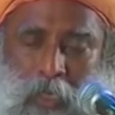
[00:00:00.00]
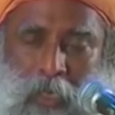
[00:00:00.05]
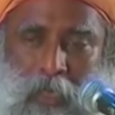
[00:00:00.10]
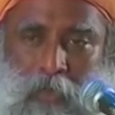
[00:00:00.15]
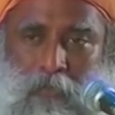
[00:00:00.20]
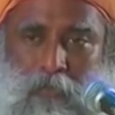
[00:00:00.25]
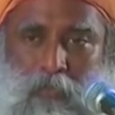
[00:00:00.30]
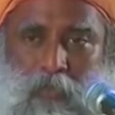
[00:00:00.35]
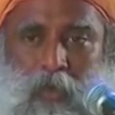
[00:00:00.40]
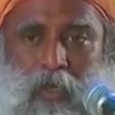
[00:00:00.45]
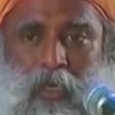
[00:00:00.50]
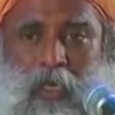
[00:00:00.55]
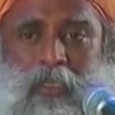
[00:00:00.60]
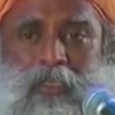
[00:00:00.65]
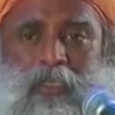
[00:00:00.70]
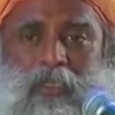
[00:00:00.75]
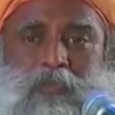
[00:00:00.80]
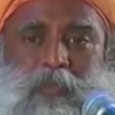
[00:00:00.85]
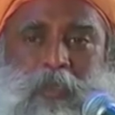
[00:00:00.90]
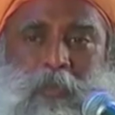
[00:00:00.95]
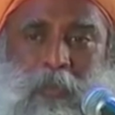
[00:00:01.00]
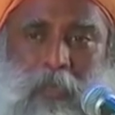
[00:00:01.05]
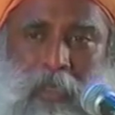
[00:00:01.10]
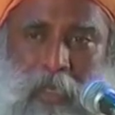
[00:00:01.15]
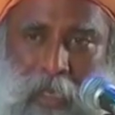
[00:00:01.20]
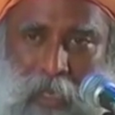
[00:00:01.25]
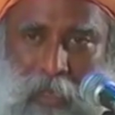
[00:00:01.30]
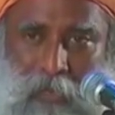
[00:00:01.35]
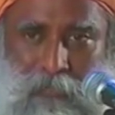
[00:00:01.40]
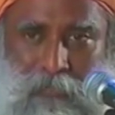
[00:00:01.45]
have what other people
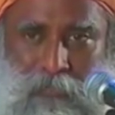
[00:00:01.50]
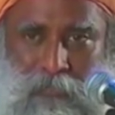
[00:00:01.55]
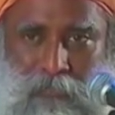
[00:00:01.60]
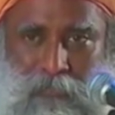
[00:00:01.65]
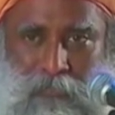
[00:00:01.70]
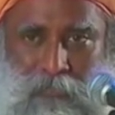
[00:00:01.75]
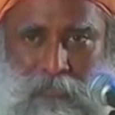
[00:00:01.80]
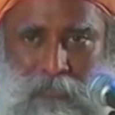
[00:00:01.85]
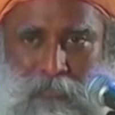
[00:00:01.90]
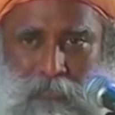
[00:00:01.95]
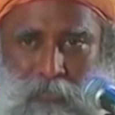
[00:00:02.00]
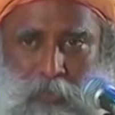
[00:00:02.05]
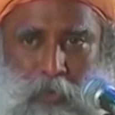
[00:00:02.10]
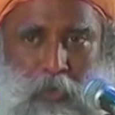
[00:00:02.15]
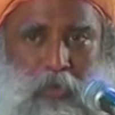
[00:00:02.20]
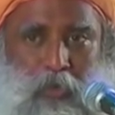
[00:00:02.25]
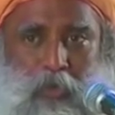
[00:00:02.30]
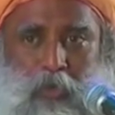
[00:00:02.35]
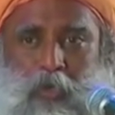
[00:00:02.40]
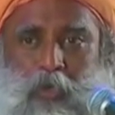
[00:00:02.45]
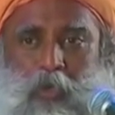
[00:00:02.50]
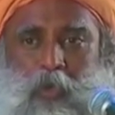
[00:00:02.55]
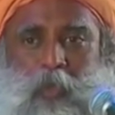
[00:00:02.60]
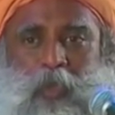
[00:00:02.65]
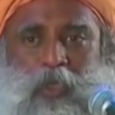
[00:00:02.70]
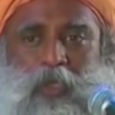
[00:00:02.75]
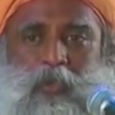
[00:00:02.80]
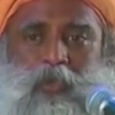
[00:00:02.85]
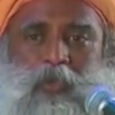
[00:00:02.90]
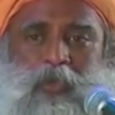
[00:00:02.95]
have. You don't know
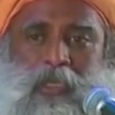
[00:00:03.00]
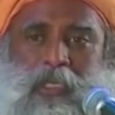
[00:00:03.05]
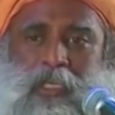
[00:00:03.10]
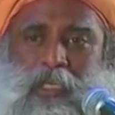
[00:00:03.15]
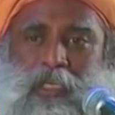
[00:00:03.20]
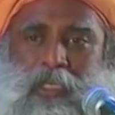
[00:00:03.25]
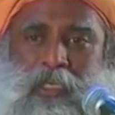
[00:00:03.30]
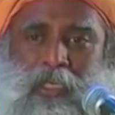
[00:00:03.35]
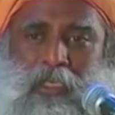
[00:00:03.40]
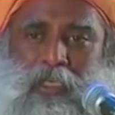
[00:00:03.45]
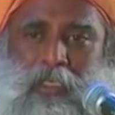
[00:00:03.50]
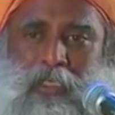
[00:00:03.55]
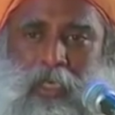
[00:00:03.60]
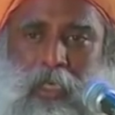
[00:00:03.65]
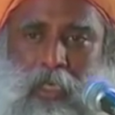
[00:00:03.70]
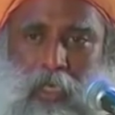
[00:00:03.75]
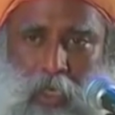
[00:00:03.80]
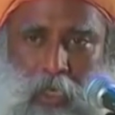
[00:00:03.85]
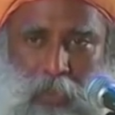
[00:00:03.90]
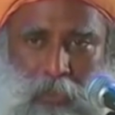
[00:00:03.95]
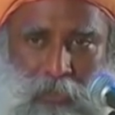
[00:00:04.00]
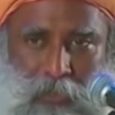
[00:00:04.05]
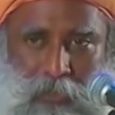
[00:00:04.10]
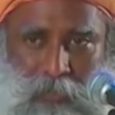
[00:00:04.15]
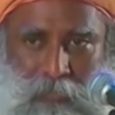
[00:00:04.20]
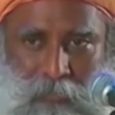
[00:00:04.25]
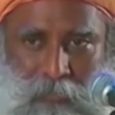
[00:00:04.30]
whether you really need it or not.